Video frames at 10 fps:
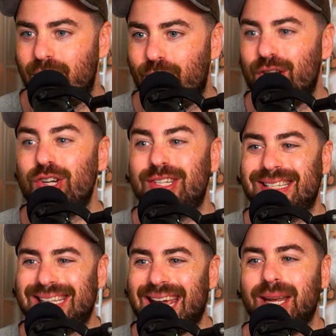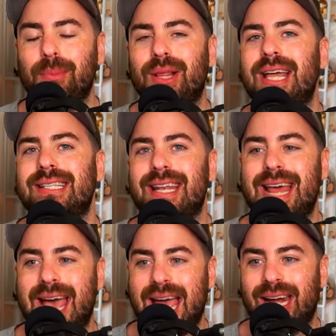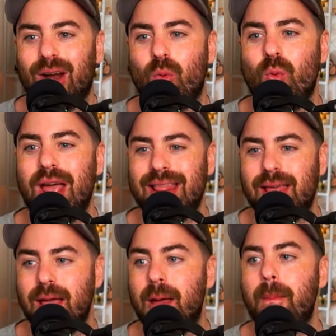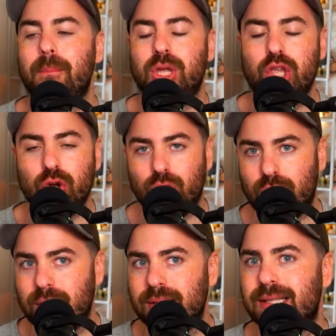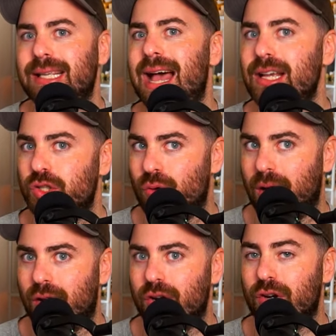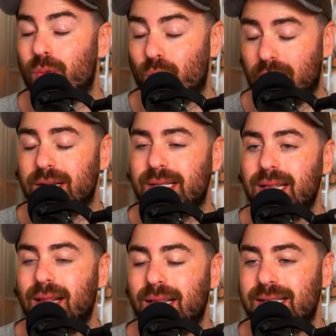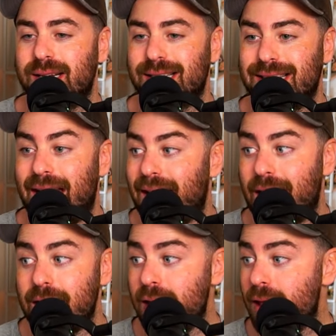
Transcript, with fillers: finished second place at Niagara with pure Sky Striker. We're going to see the list in a second.